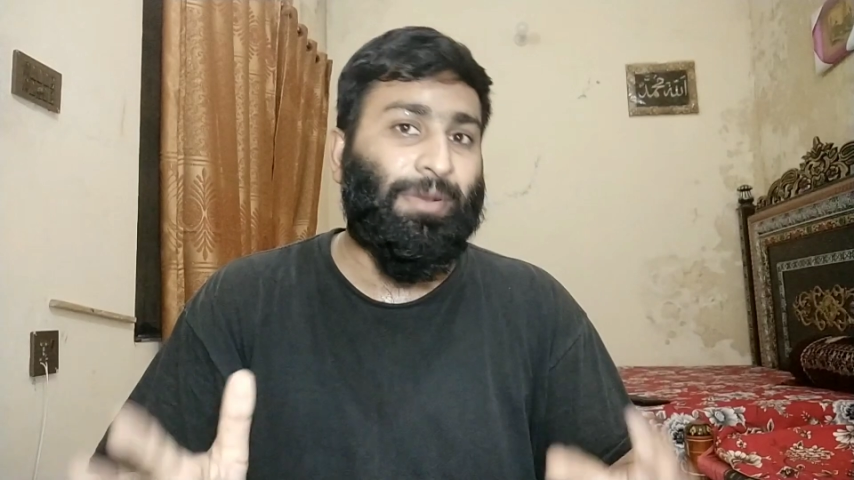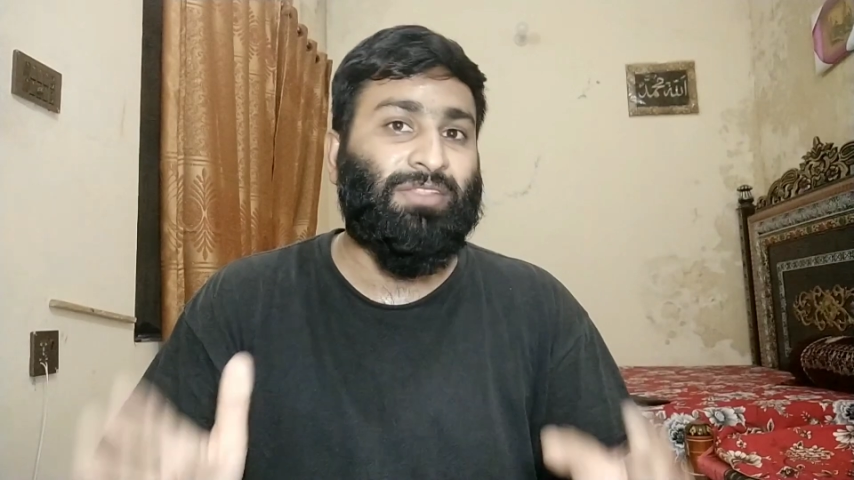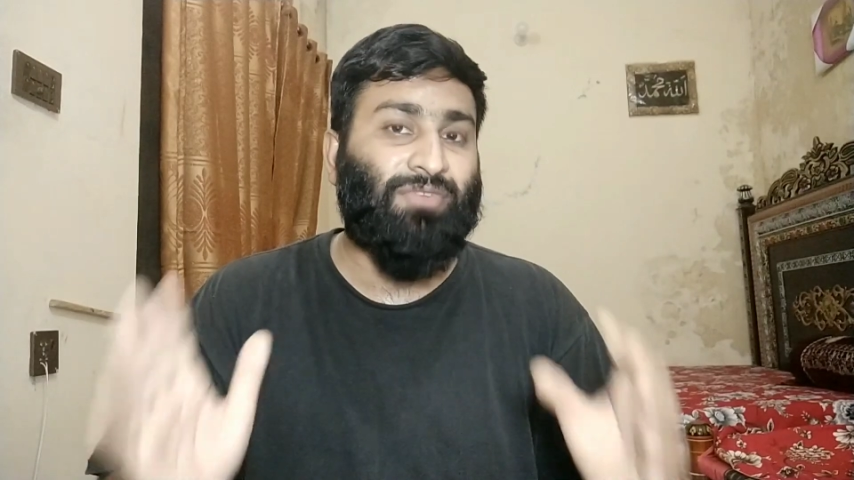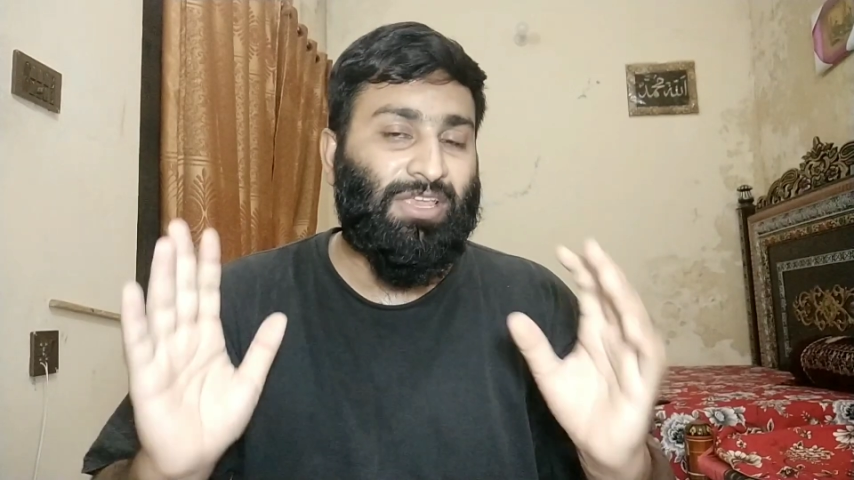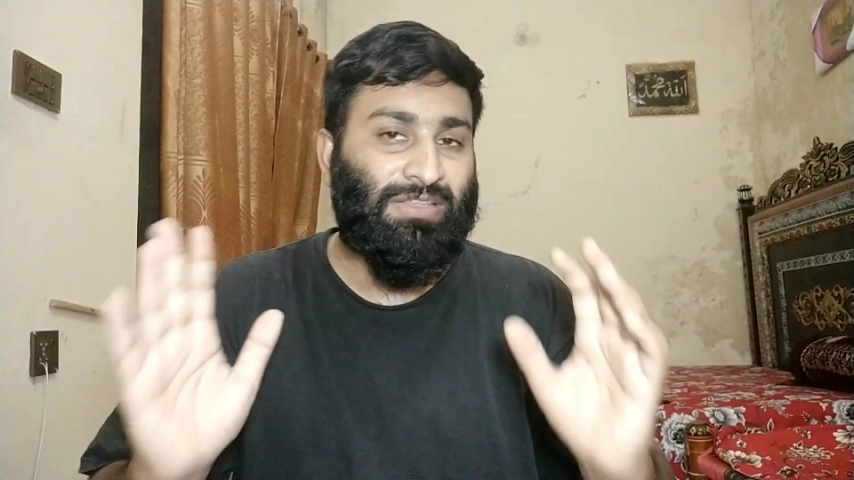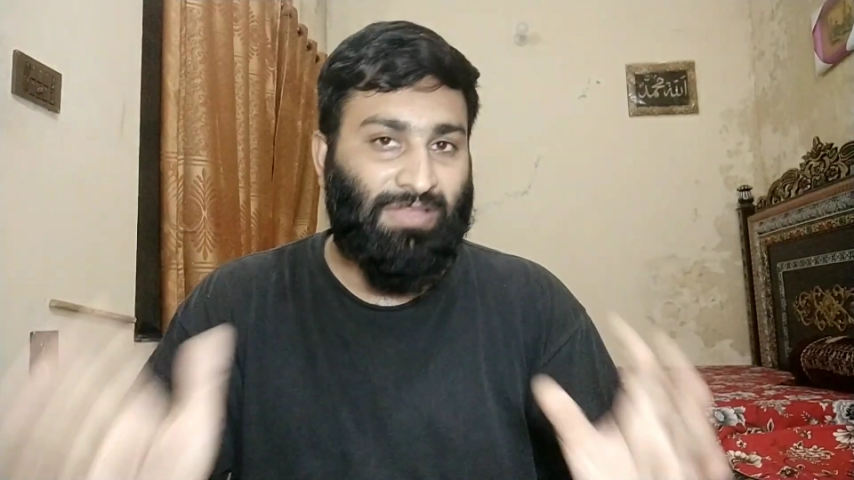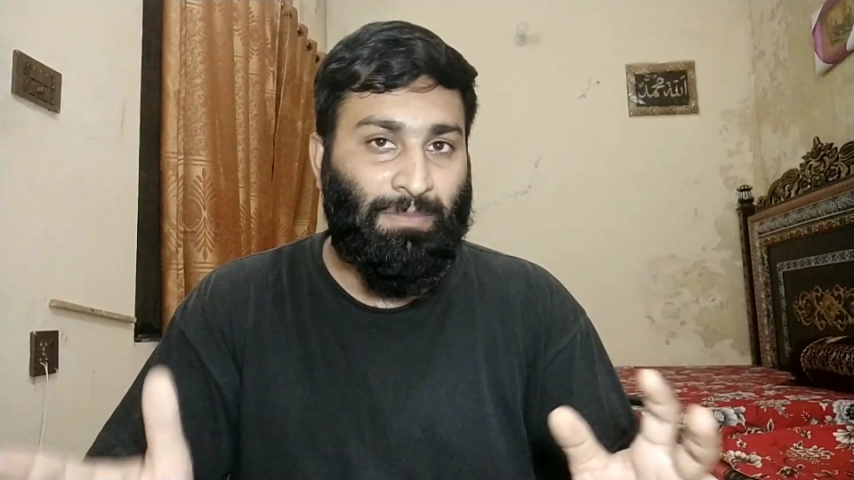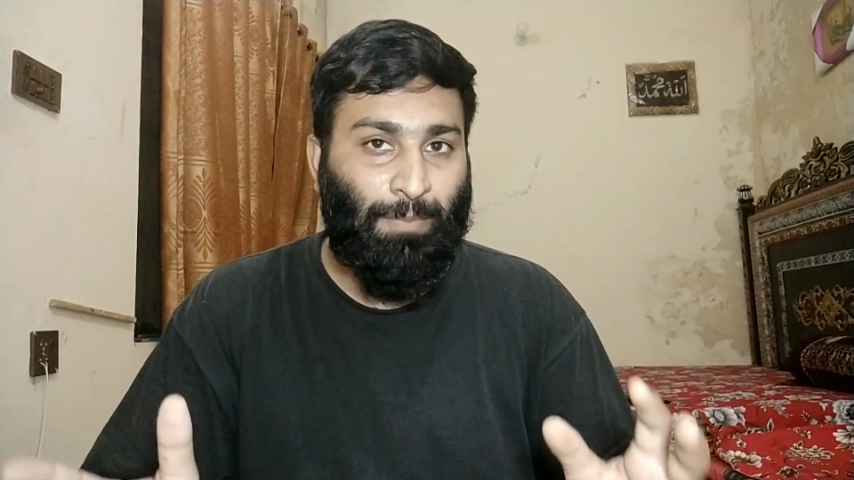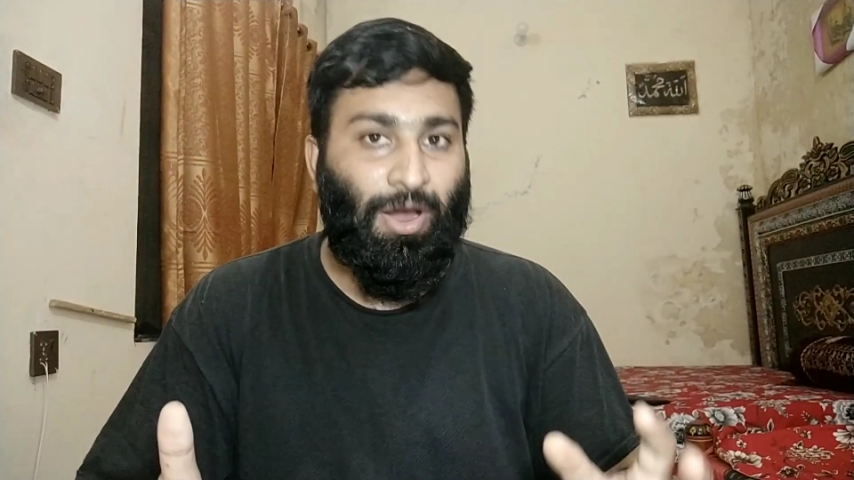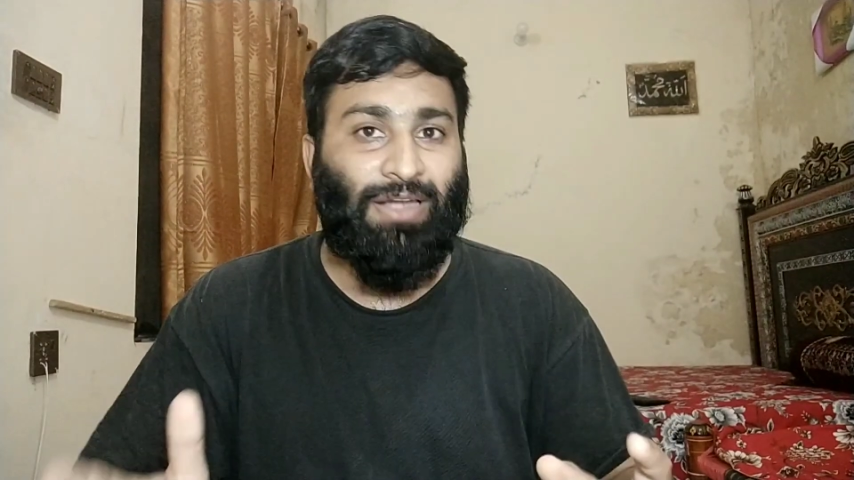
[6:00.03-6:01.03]
pathway is
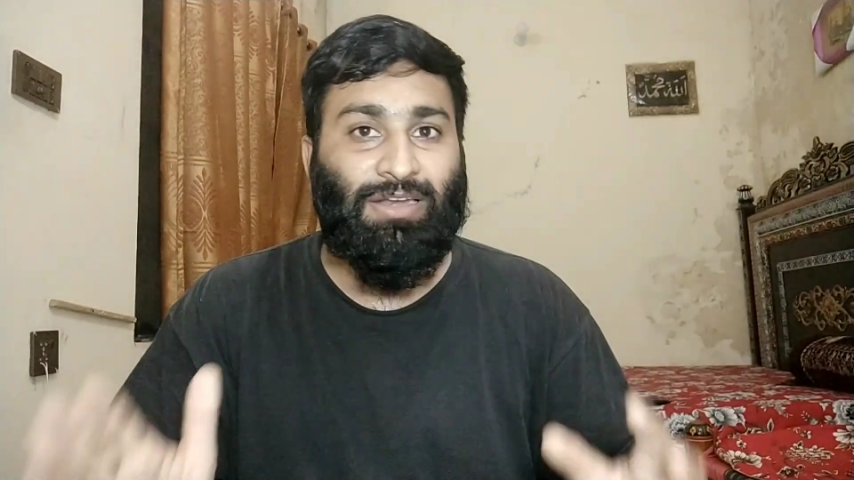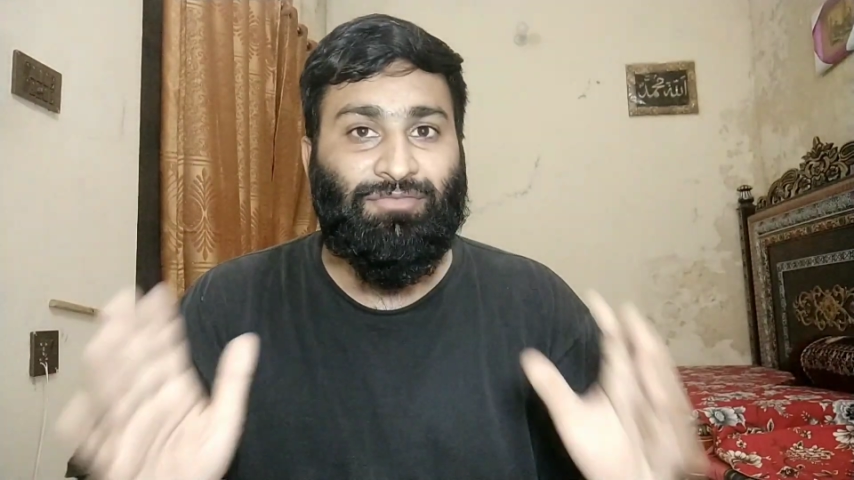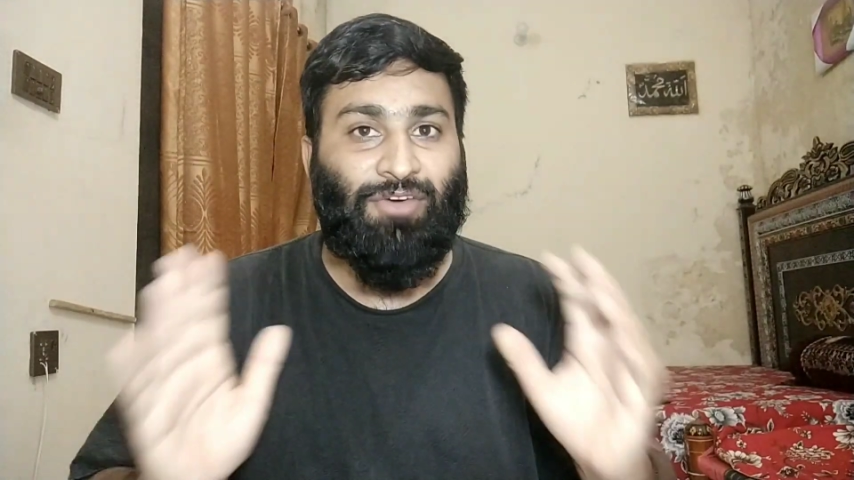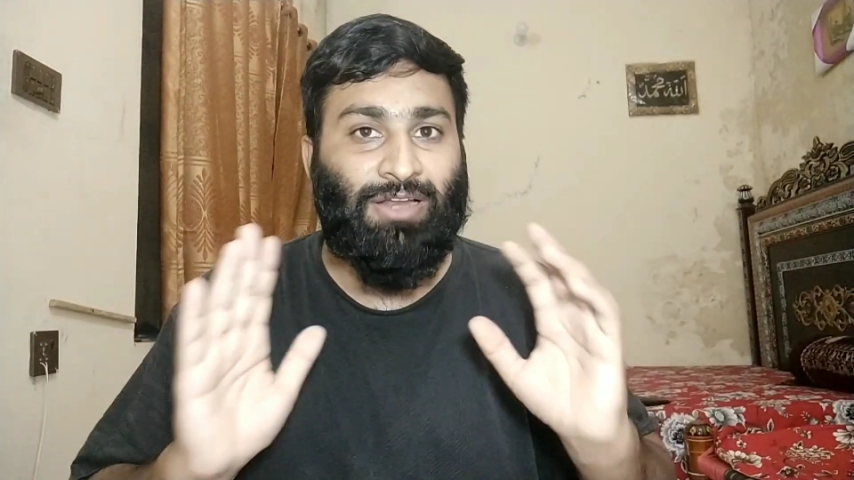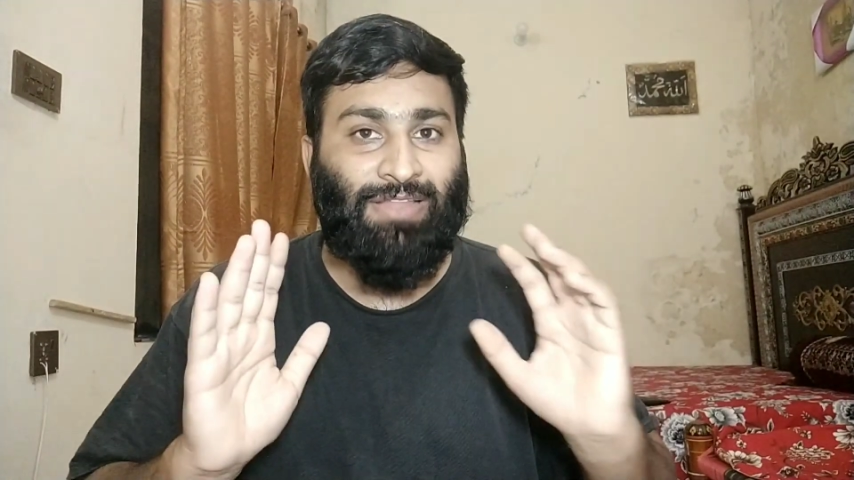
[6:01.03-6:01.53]
important for